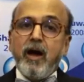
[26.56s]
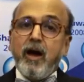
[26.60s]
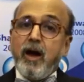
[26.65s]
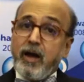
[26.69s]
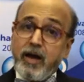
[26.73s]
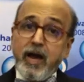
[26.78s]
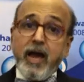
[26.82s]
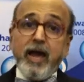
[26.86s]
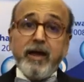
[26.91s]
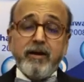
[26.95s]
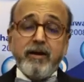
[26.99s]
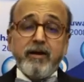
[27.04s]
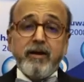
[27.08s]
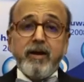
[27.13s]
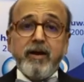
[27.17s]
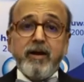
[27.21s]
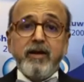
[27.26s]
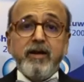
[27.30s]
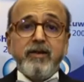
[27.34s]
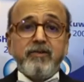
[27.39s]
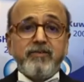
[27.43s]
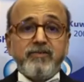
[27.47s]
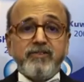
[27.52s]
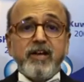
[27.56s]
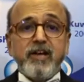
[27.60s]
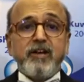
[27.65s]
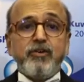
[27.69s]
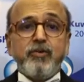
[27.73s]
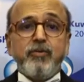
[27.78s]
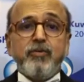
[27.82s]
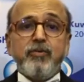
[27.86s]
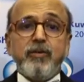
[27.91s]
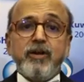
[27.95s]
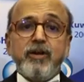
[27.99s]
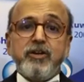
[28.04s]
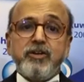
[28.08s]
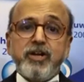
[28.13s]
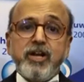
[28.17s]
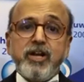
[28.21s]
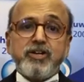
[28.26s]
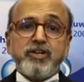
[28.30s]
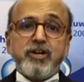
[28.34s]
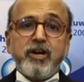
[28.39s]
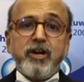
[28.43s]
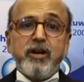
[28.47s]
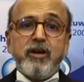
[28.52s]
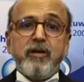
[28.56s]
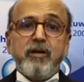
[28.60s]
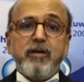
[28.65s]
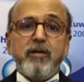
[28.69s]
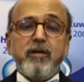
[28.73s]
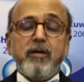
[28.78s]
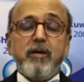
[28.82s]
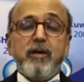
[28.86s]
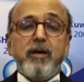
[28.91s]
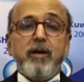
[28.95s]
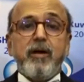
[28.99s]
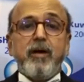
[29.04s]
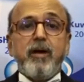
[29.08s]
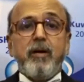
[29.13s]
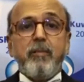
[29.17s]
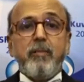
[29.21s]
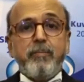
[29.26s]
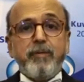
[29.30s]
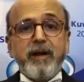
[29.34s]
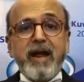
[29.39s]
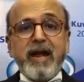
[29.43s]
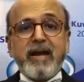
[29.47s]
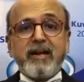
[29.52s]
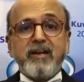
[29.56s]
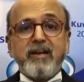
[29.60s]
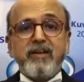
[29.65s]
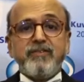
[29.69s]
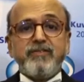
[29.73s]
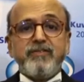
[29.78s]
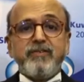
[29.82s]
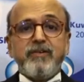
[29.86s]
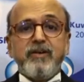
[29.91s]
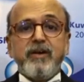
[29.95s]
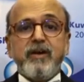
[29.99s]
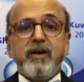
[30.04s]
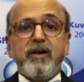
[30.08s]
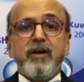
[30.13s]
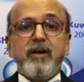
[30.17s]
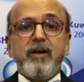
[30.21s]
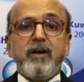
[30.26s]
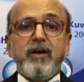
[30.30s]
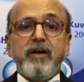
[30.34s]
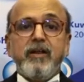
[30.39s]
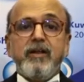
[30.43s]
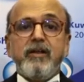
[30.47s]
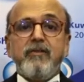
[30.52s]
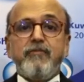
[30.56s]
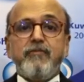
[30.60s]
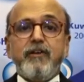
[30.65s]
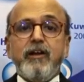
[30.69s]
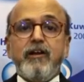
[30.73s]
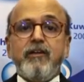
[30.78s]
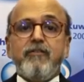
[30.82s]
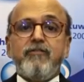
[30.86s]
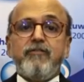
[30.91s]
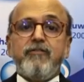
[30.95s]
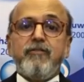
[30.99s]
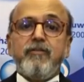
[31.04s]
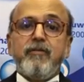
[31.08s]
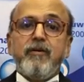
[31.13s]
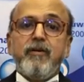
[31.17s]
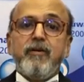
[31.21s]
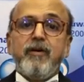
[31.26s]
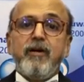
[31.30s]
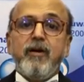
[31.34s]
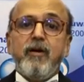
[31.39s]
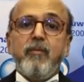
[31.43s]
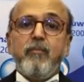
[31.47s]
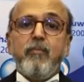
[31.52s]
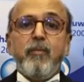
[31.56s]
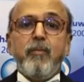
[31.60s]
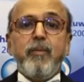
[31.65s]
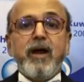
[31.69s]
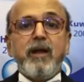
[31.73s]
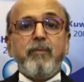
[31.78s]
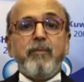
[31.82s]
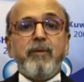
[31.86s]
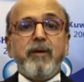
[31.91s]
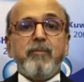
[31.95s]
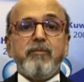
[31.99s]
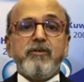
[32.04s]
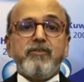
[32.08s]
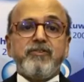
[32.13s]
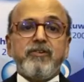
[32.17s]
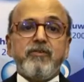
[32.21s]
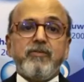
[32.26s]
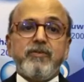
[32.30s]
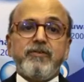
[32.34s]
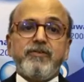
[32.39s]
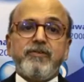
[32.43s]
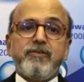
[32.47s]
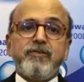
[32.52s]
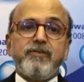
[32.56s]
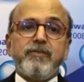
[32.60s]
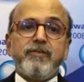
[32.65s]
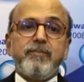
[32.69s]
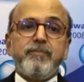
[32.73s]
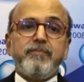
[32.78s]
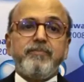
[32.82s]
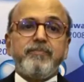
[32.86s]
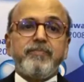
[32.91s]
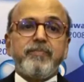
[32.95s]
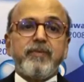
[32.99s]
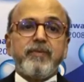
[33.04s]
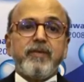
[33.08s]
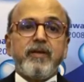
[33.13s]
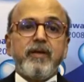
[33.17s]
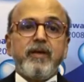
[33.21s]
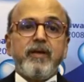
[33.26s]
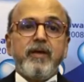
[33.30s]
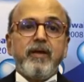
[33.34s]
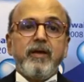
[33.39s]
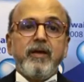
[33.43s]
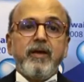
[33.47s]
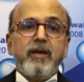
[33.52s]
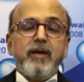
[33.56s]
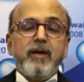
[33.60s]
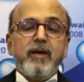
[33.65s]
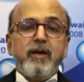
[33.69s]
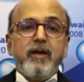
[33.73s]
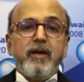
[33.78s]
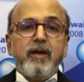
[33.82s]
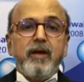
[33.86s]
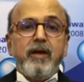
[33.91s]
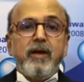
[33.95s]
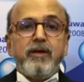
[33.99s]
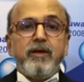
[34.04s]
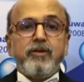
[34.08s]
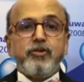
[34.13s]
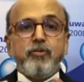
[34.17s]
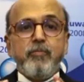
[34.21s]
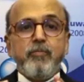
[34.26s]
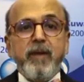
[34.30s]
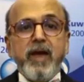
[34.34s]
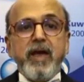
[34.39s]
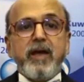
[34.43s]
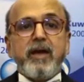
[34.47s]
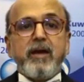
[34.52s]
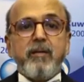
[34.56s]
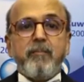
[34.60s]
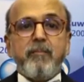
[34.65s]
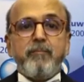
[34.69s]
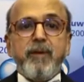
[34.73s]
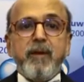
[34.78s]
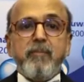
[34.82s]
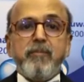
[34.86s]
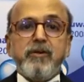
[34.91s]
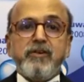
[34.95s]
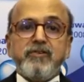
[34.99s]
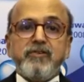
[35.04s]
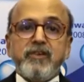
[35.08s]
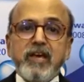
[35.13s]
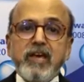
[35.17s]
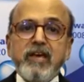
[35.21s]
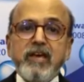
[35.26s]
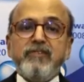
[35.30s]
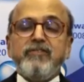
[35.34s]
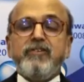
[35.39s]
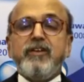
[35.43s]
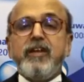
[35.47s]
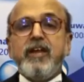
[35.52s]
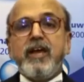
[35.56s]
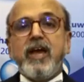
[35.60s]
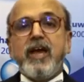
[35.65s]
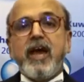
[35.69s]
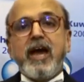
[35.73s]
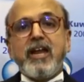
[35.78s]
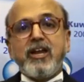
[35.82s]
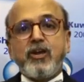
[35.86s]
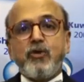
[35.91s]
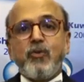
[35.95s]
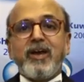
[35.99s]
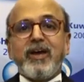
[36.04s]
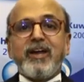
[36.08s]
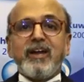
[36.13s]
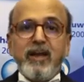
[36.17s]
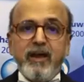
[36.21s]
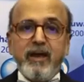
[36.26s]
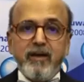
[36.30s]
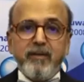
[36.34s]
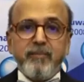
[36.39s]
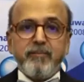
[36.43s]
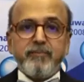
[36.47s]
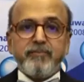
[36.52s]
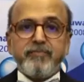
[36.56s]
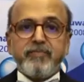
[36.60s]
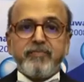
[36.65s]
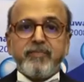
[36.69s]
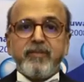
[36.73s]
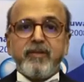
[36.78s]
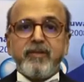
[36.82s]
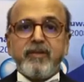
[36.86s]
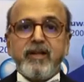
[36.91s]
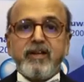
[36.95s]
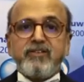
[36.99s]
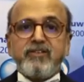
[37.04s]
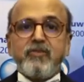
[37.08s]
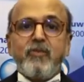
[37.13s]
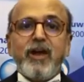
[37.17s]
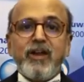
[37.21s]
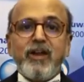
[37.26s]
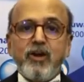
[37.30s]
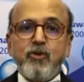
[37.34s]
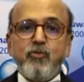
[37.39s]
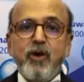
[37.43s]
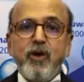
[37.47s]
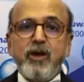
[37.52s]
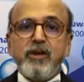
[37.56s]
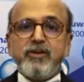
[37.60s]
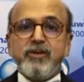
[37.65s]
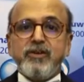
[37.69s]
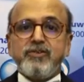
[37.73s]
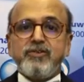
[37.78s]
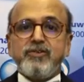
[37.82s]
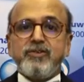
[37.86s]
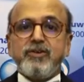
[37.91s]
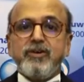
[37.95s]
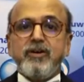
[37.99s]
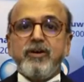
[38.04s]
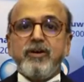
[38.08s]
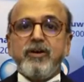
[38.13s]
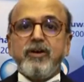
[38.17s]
Again, it is set to international practice in the field of mobile payment services to make payments easily and quickly. That's a value advantage.